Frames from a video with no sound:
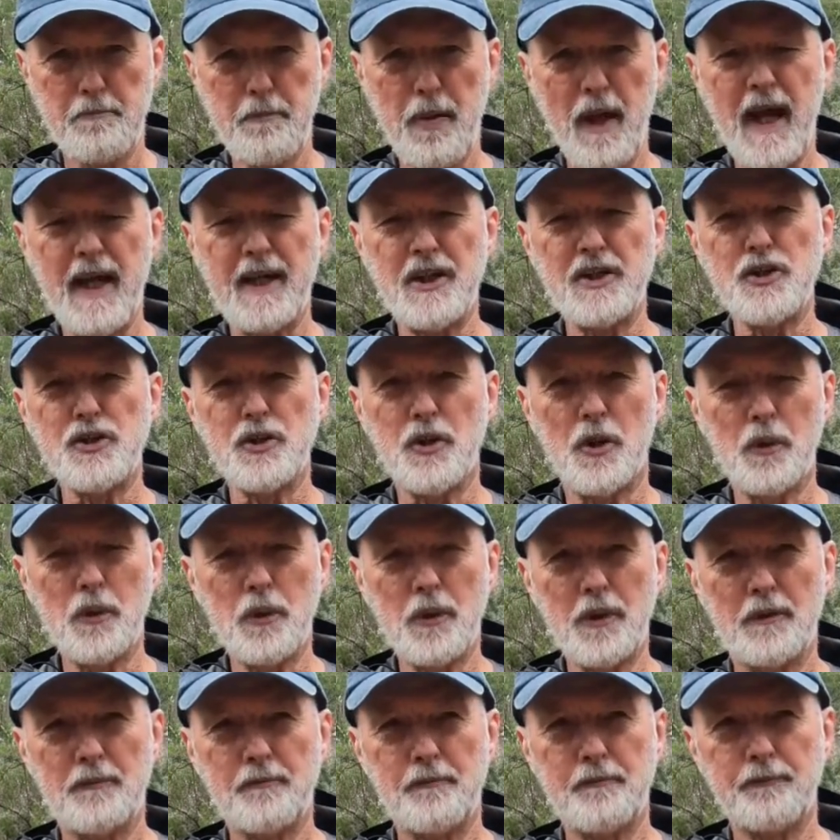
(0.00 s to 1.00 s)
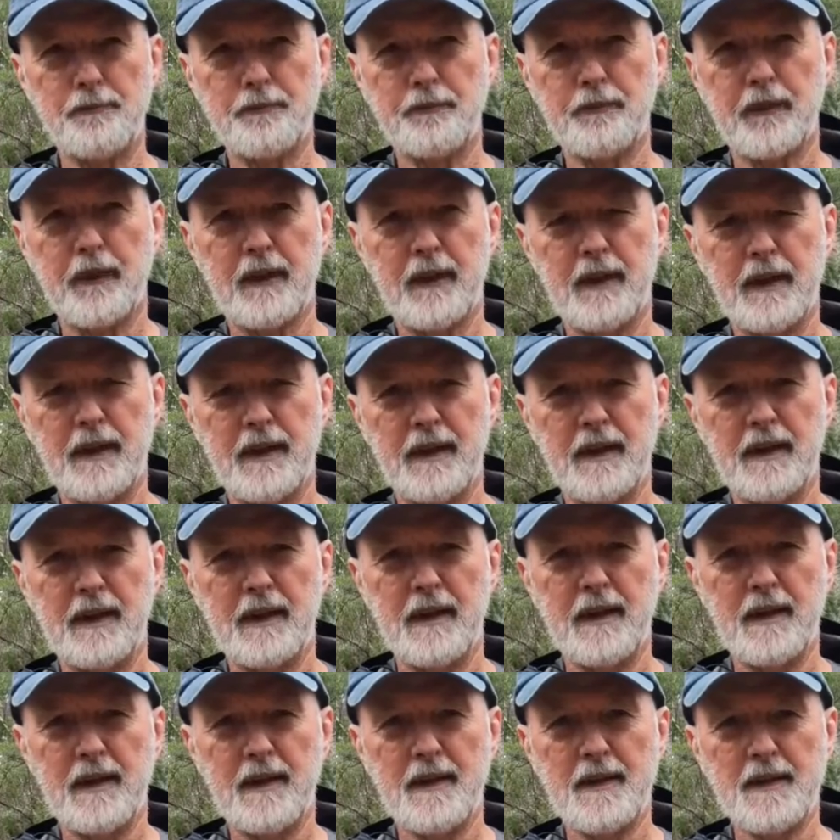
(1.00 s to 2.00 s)
petrel
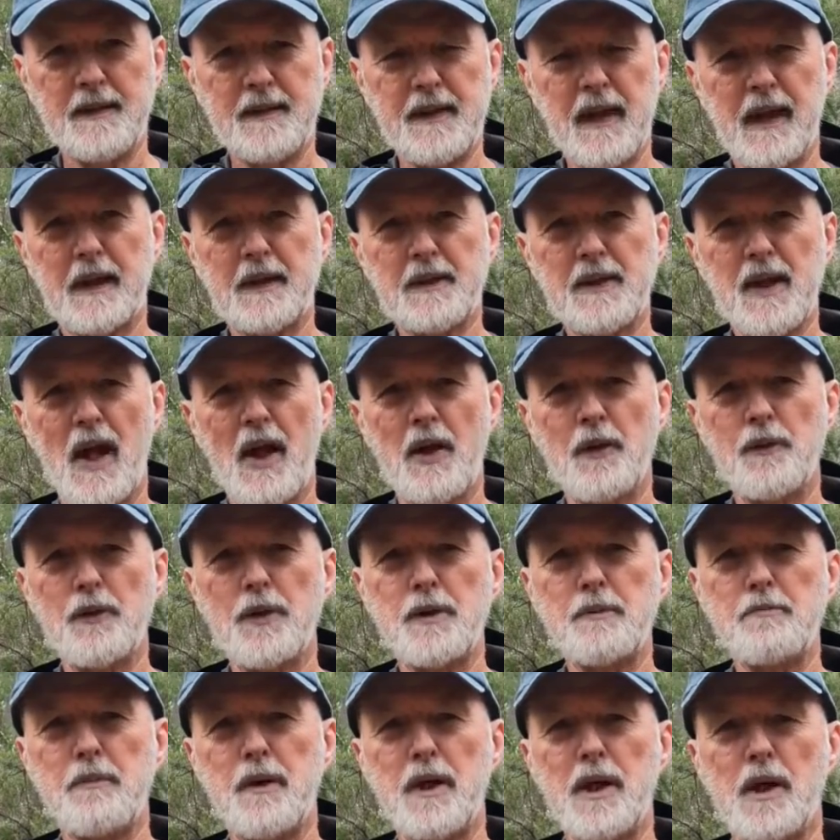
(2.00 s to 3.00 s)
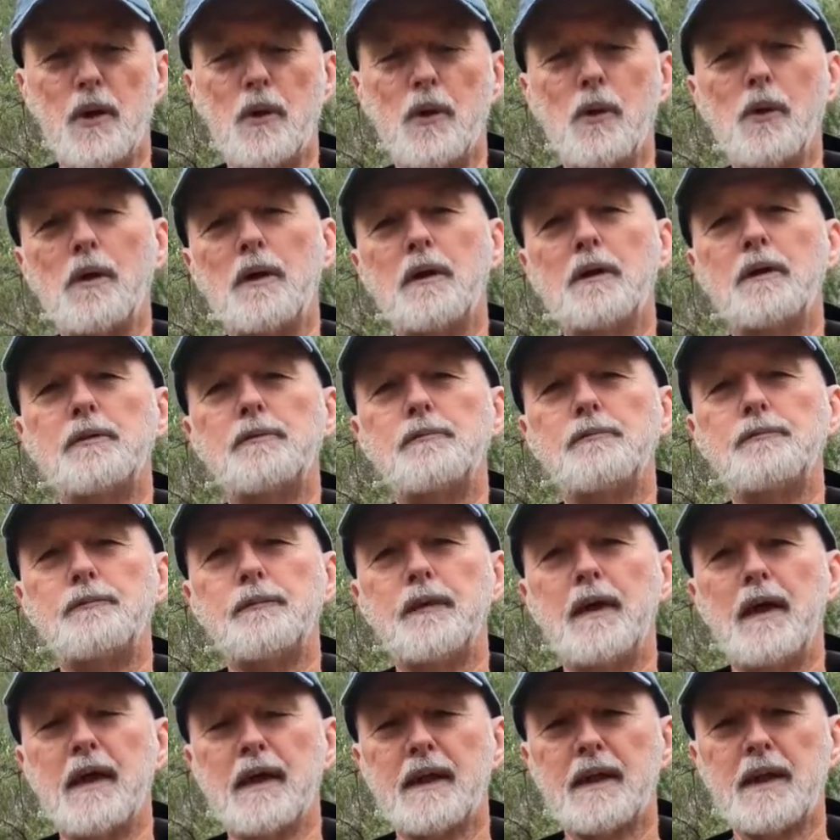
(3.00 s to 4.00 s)
600 ml
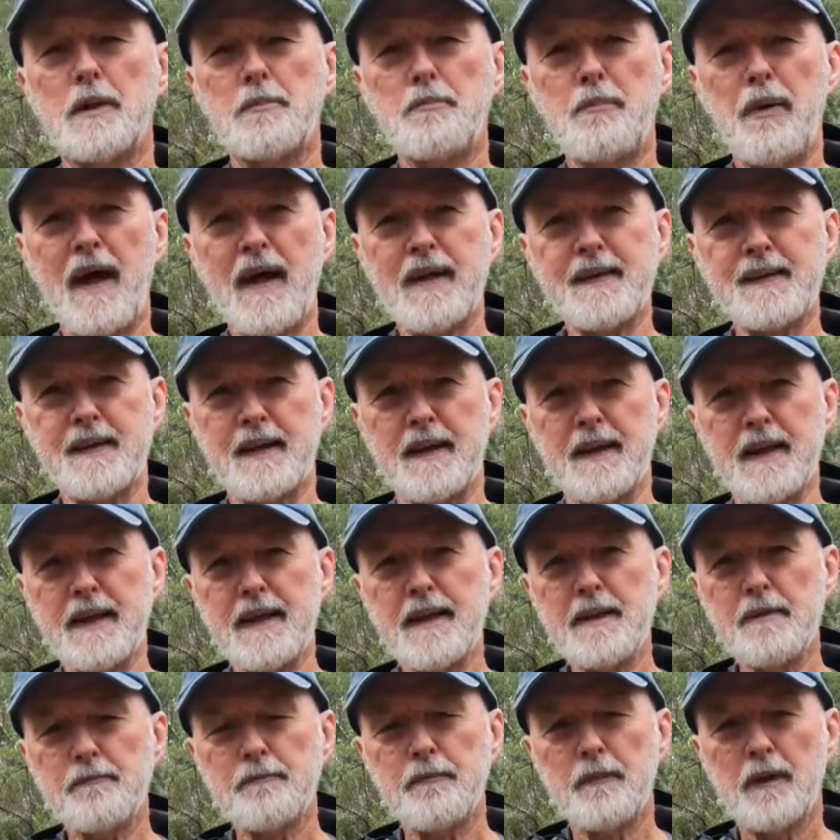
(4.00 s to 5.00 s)
capacity